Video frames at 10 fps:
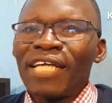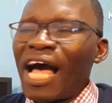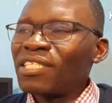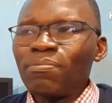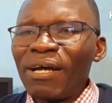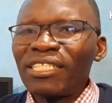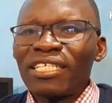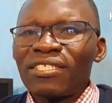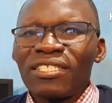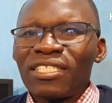As much
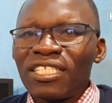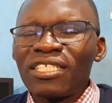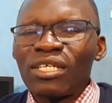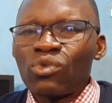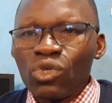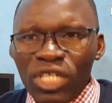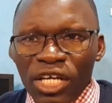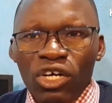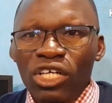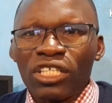as Jesus was
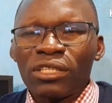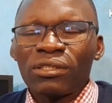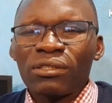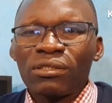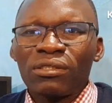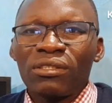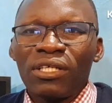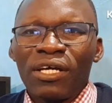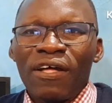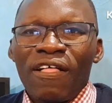a God,
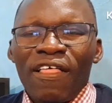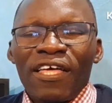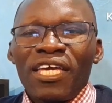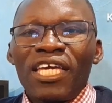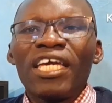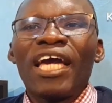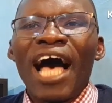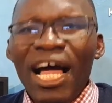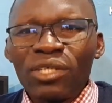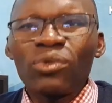he
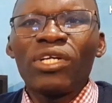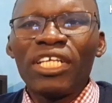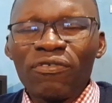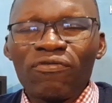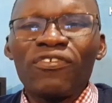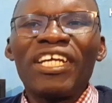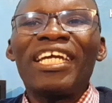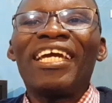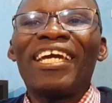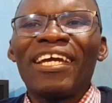had to live
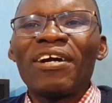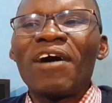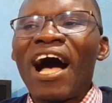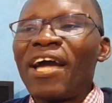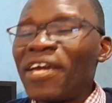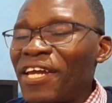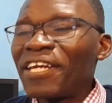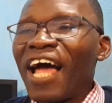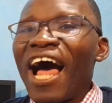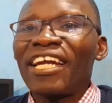
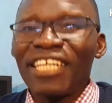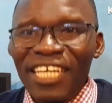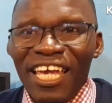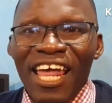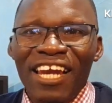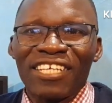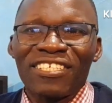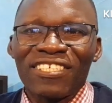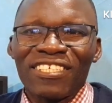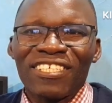in
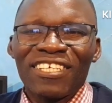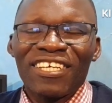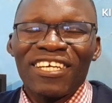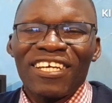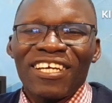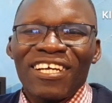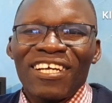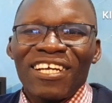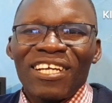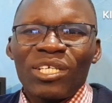adherence
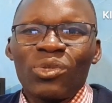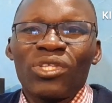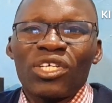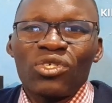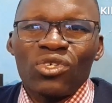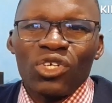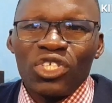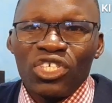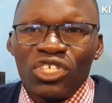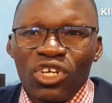to the
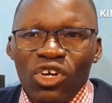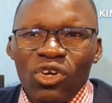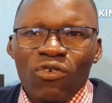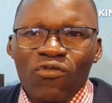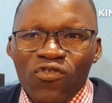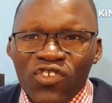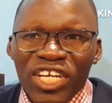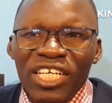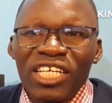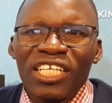
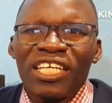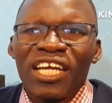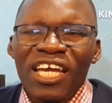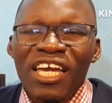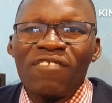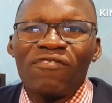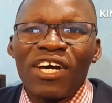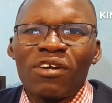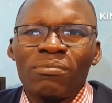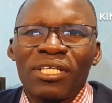social-friendly
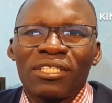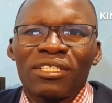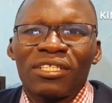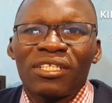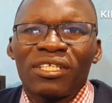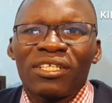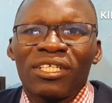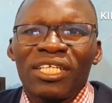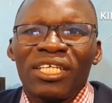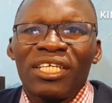environment
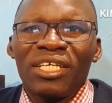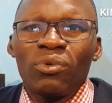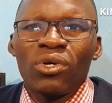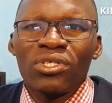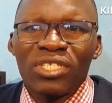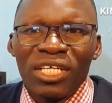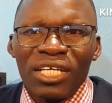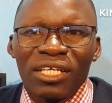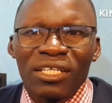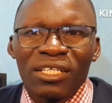he was
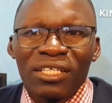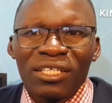in